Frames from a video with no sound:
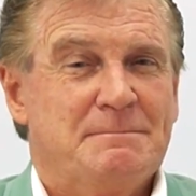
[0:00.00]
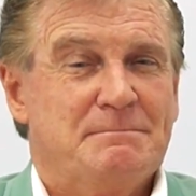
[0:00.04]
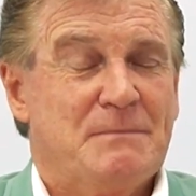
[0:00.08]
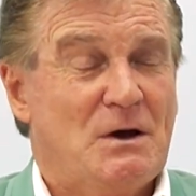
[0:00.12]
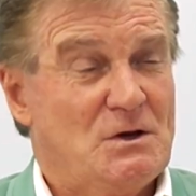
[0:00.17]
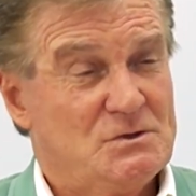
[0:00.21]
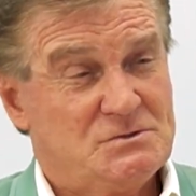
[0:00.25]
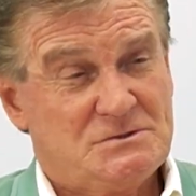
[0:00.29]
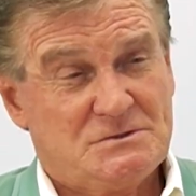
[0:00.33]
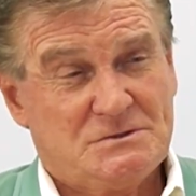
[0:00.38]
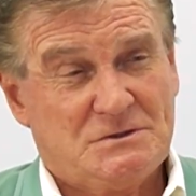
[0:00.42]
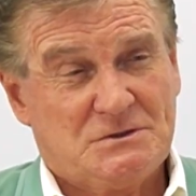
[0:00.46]

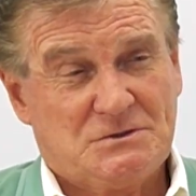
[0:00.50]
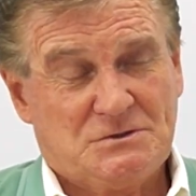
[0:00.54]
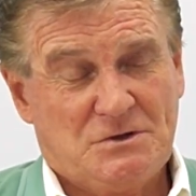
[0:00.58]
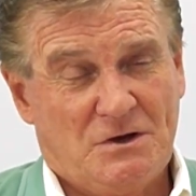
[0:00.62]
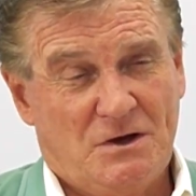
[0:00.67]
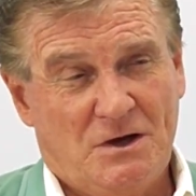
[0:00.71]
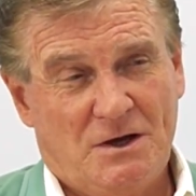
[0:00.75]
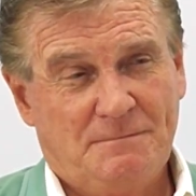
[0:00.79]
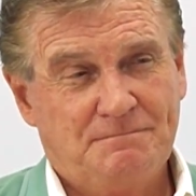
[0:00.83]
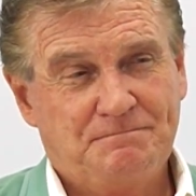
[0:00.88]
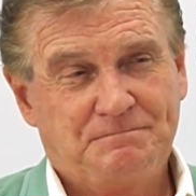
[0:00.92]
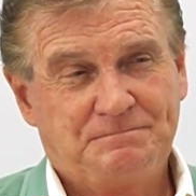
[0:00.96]
Most of the
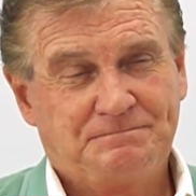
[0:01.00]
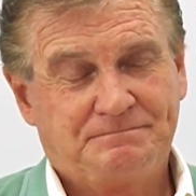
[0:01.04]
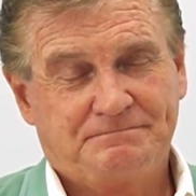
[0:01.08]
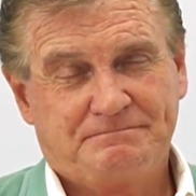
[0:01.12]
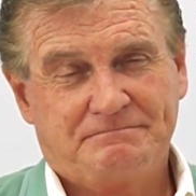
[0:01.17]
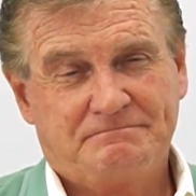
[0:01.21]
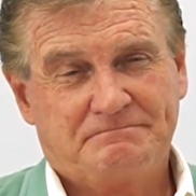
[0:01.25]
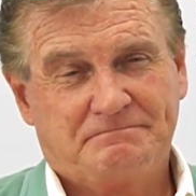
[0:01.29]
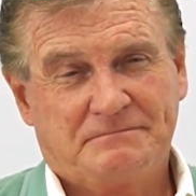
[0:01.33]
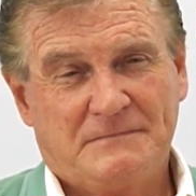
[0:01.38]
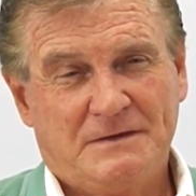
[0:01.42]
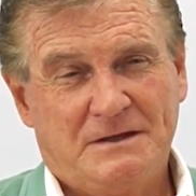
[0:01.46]
time,
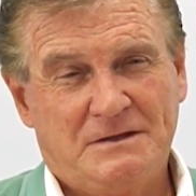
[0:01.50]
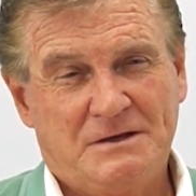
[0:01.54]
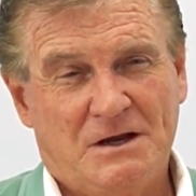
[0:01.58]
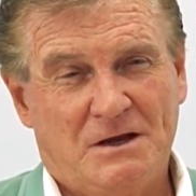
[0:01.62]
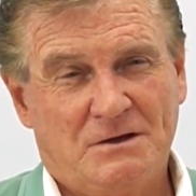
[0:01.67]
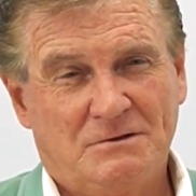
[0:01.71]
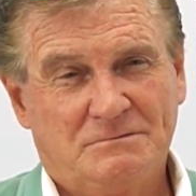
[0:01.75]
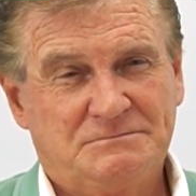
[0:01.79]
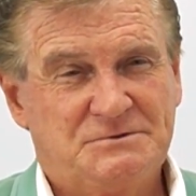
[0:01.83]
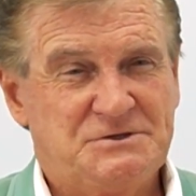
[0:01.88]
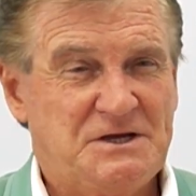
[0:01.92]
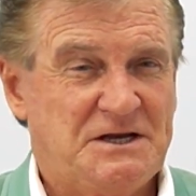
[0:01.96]
you
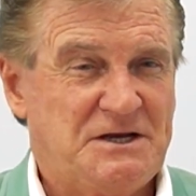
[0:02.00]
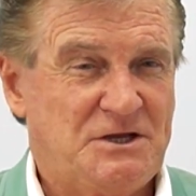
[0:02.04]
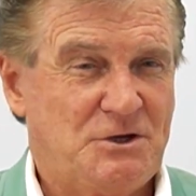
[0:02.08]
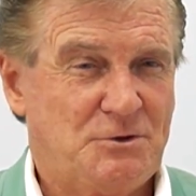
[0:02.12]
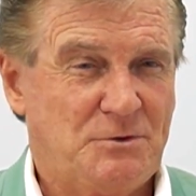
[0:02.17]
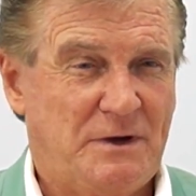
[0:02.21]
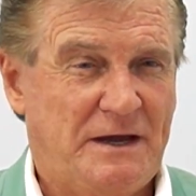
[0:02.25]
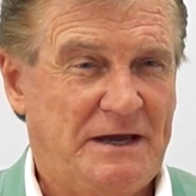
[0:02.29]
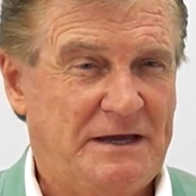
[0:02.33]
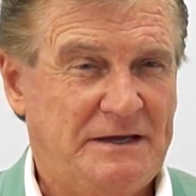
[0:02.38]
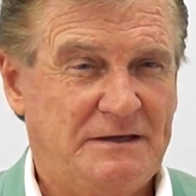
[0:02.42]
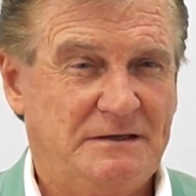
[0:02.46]
know, Jenny
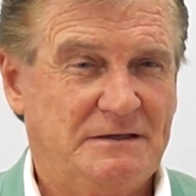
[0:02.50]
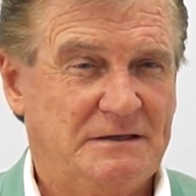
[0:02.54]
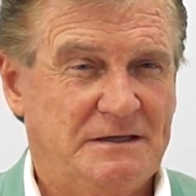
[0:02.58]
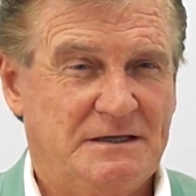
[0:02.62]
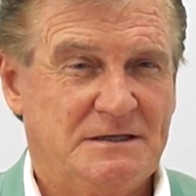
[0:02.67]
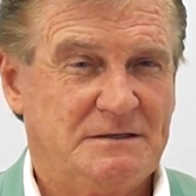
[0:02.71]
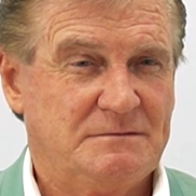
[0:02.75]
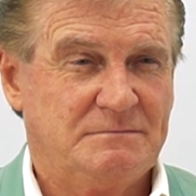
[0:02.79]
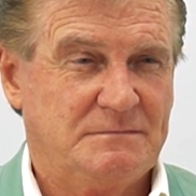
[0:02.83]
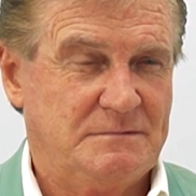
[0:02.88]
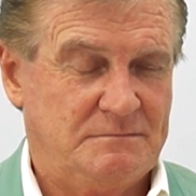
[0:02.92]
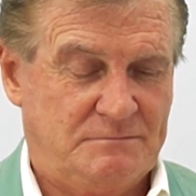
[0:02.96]
Craig,
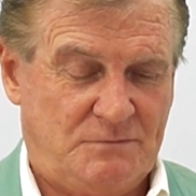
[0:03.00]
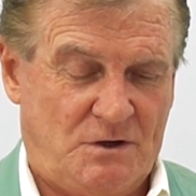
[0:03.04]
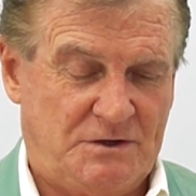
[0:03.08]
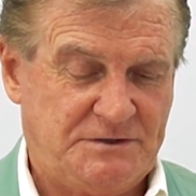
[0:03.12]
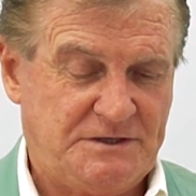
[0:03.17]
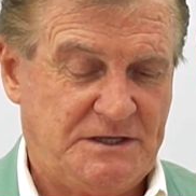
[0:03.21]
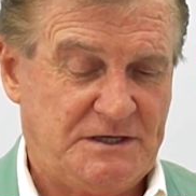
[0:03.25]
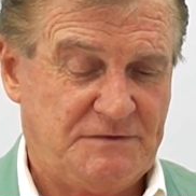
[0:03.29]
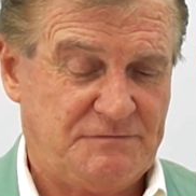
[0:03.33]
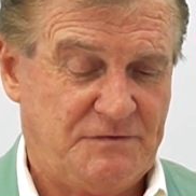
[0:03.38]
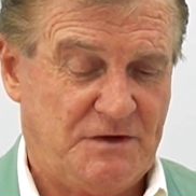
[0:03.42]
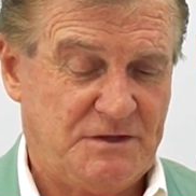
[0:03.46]
uh,
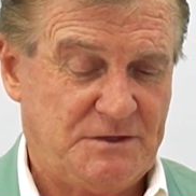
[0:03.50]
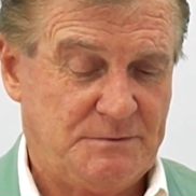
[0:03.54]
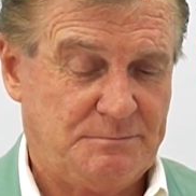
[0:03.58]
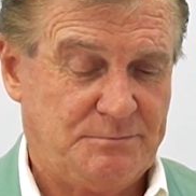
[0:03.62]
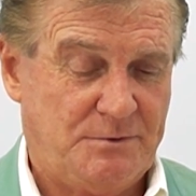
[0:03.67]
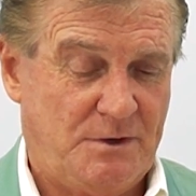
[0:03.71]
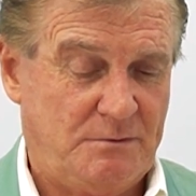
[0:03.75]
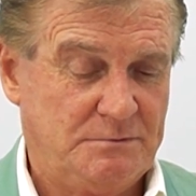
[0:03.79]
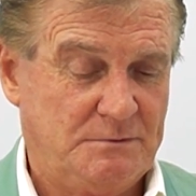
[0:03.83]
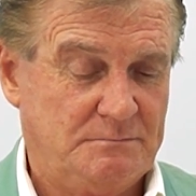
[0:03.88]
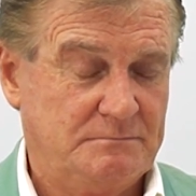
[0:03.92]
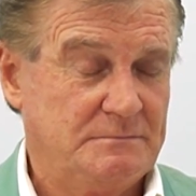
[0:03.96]
identify the
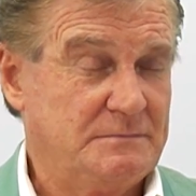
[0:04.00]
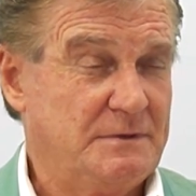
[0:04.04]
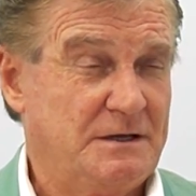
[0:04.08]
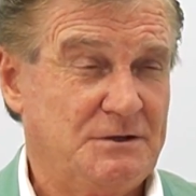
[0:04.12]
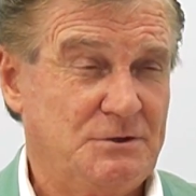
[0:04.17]
problem.